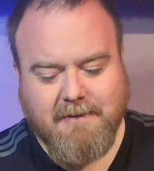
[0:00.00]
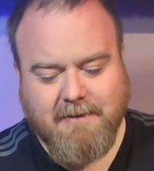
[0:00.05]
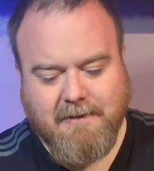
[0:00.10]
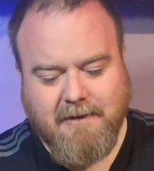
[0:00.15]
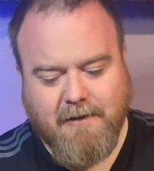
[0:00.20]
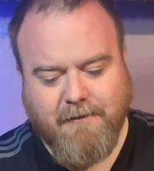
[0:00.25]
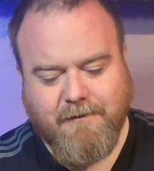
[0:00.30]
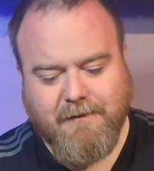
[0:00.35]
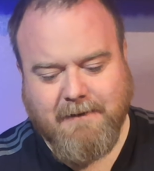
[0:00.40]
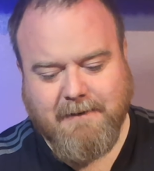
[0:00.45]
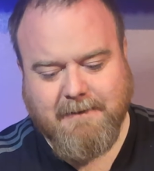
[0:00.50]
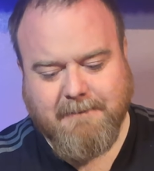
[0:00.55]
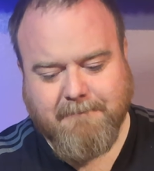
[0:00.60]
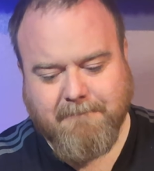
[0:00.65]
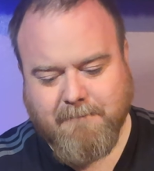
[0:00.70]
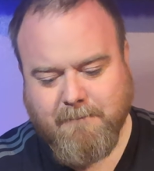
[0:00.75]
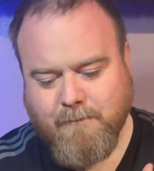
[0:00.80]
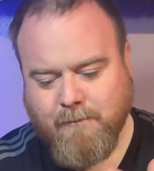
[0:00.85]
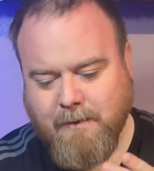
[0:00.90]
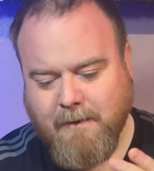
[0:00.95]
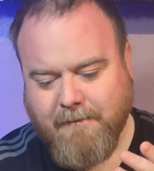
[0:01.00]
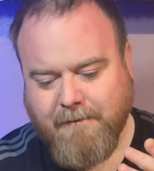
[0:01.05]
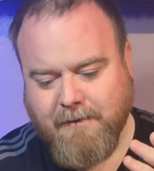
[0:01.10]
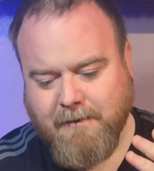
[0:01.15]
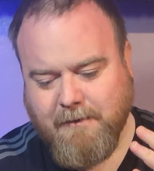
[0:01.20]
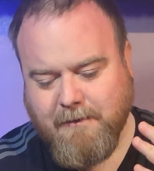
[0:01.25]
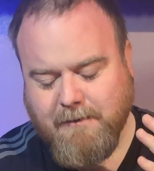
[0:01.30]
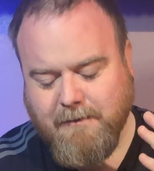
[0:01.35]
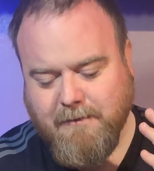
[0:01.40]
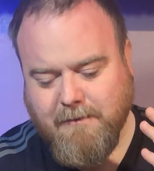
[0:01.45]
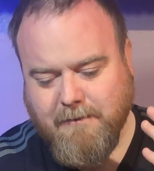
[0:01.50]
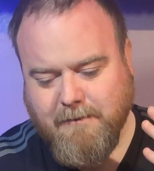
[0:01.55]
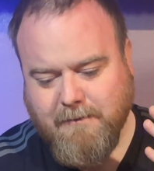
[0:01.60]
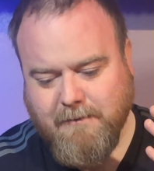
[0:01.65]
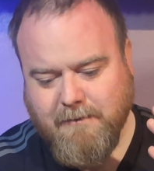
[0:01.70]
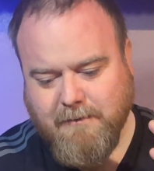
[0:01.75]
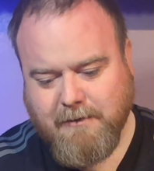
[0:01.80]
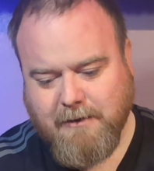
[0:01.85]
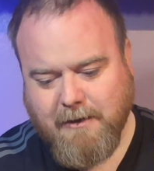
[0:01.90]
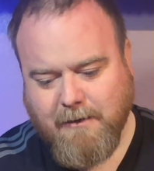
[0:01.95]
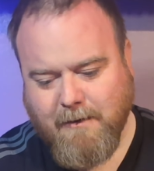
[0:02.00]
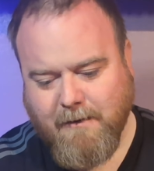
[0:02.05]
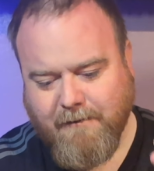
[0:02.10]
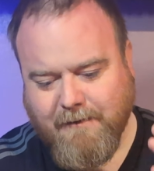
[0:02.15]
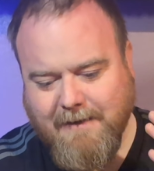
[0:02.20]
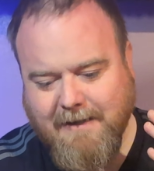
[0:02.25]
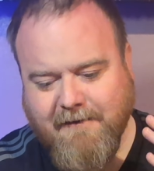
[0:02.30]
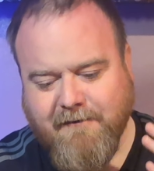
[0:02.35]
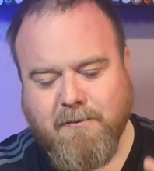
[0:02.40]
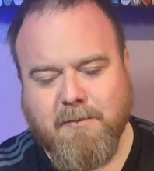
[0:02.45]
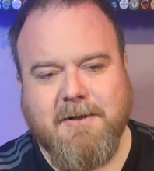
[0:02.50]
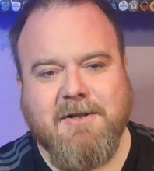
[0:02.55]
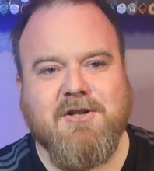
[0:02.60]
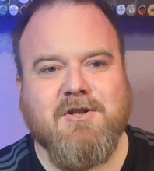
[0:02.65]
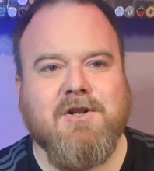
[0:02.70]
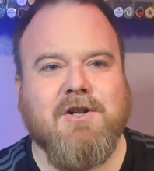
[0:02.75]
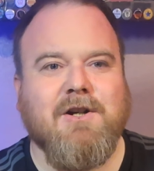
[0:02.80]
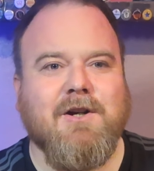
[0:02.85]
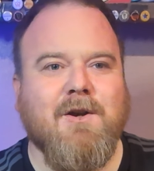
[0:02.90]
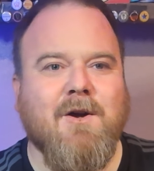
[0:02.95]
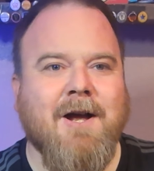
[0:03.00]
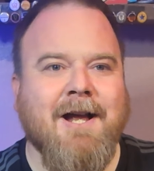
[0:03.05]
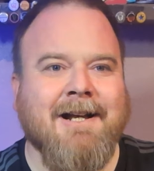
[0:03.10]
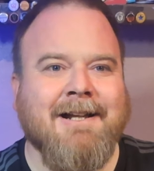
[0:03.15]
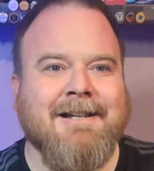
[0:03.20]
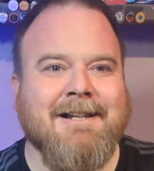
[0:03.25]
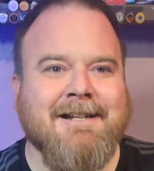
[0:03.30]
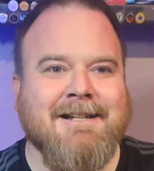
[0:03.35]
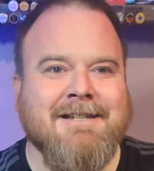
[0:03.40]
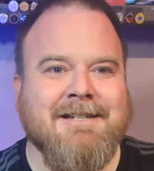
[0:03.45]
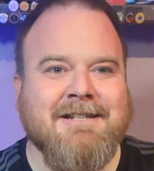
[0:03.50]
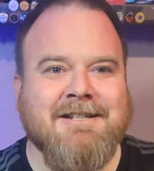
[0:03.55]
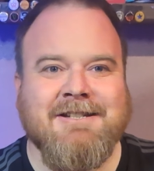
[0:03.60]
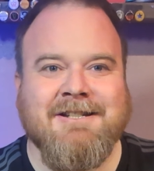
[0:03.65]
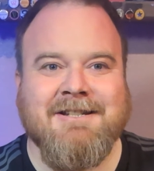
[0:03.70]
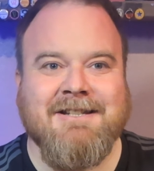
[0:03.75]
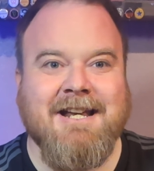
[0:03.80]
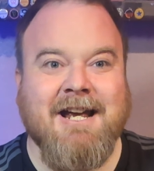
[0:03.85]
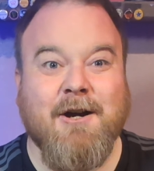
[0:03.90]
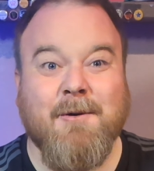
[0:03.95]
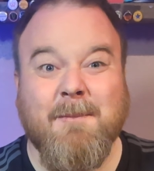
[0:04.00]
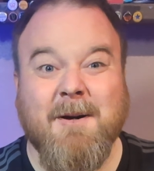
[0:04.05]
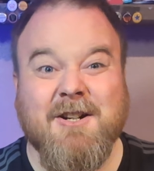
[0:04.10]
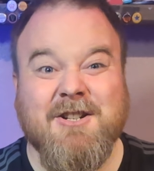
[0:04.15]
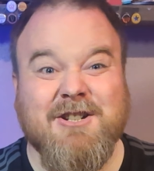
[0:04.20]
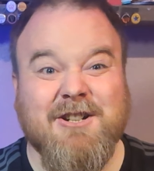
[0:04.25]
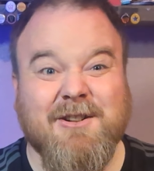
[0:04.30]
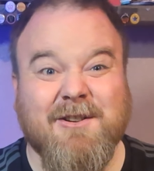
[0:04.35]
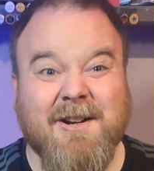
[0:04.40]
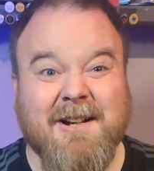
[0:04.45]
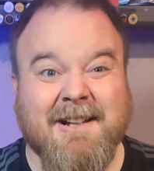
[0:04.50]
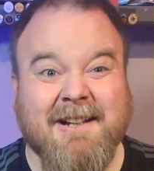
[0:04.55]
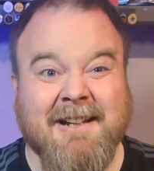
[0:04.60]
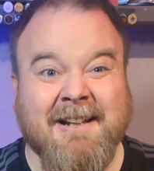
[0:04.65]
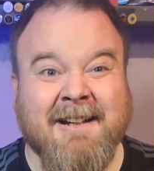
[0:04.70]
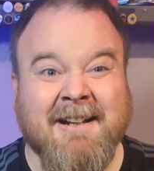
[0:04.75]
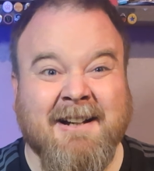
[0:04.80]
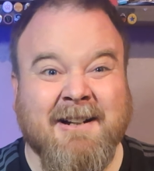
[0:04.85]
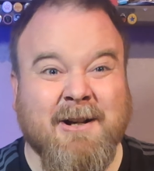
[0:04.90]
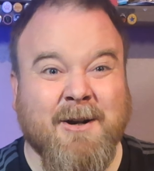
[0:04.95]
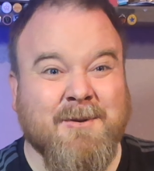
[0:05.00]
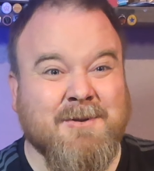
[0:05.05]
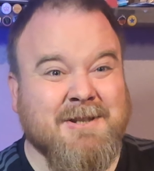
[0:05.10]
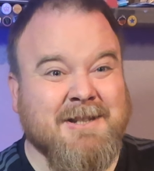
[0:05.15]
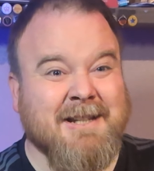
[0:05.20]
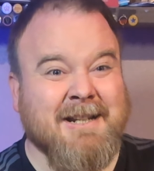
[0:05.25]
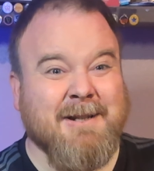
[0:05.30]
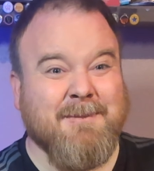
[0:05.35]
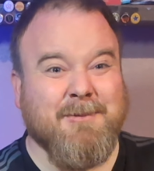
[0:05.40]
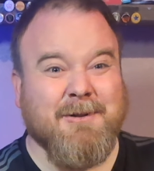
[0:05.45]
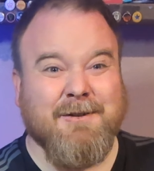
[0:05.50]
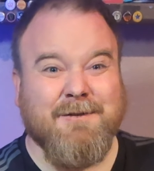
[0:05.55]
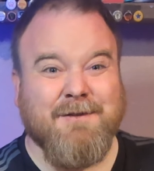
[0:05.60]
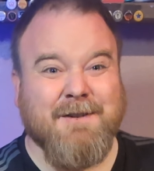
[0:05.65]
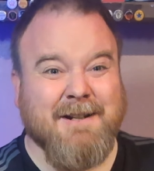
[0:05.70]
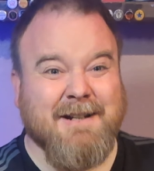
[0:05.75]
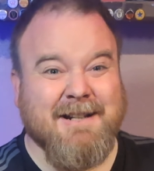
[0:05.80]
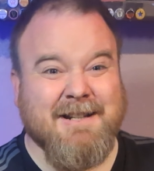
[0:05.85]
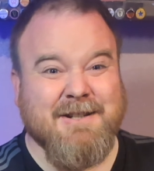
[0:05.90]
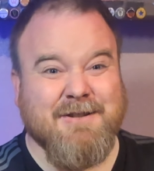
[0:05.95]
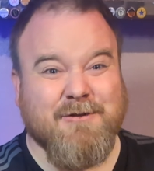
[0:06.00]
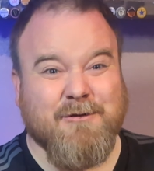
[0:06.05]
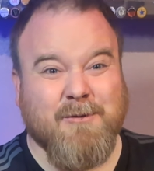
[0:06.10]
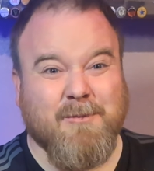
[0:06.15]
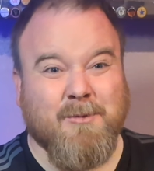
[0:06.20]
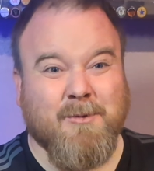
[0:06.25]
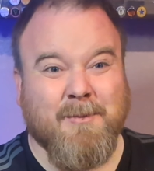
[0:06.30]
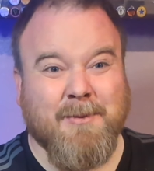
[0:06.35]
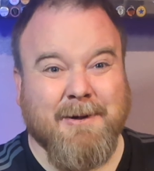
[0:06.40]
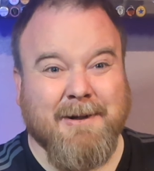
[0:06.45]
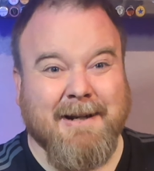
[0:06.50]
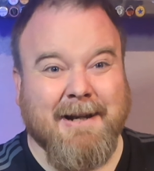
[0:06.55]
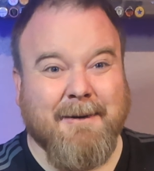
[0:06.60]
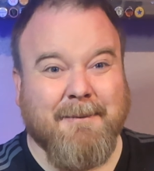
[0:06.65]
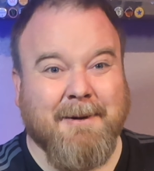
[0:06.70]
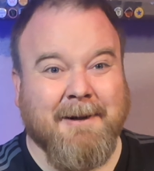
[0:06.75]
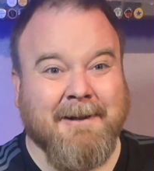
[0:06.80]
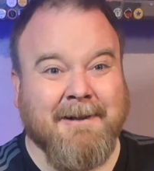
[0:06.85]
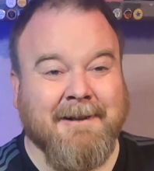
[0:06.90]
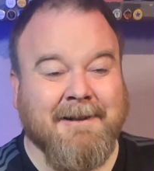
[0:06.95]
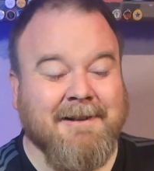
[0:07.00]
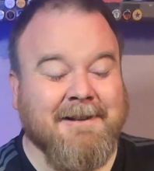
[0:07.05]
I think I think everybody's going to like this. It's just how much you like it. I can't see anybody thinking it's horrible, put it that way.